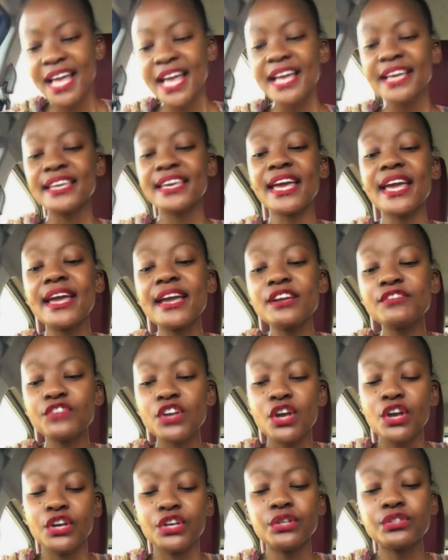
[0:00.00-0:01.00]
Gave
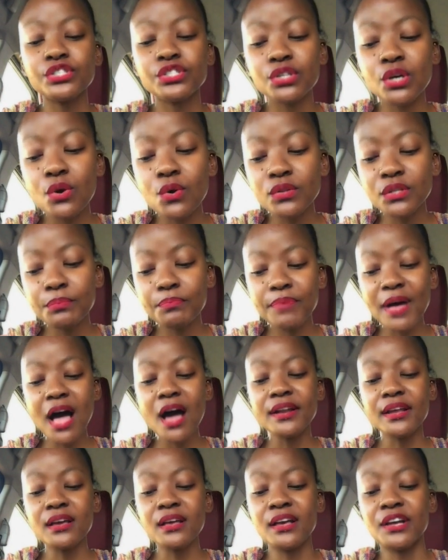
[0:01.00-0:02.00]
your soul
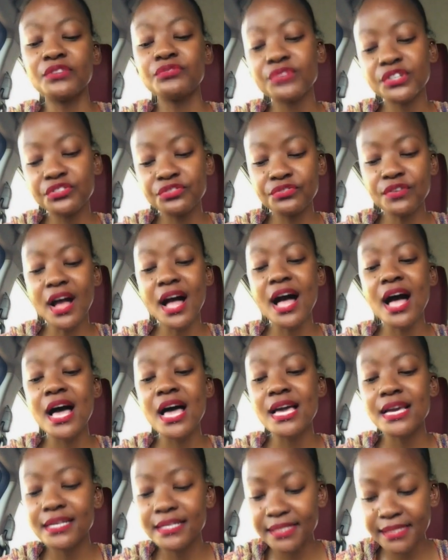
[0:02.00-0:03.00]
about a hundred
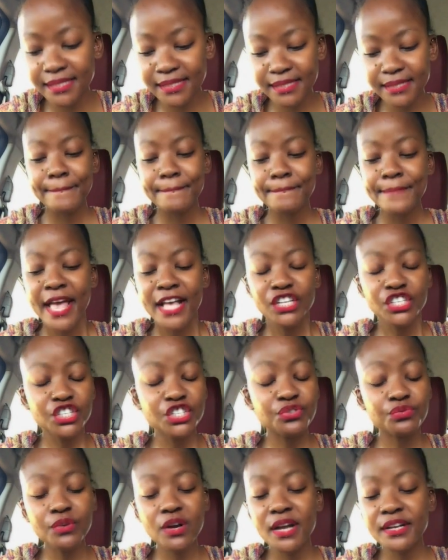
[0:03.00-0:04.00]
tries
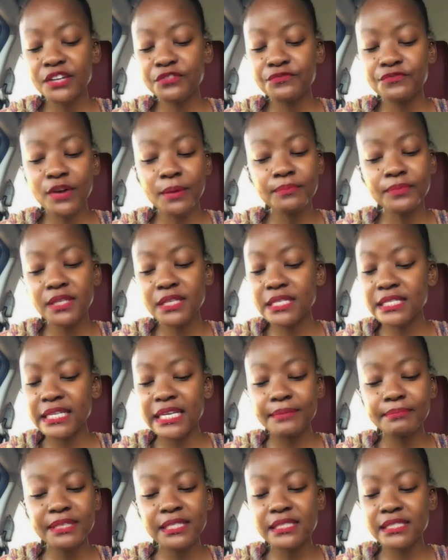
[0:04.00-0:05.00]
just running from the
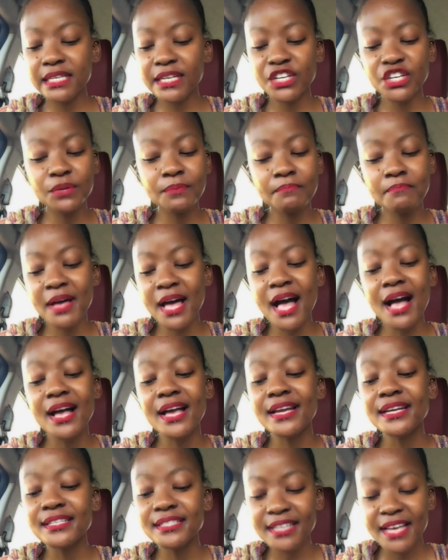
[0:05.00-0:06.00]
demons in your
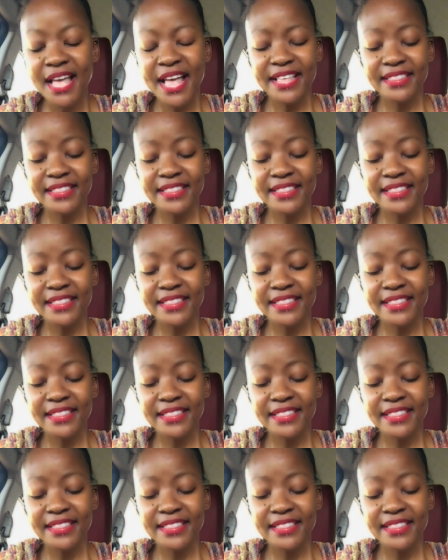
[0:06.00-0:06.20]
mind.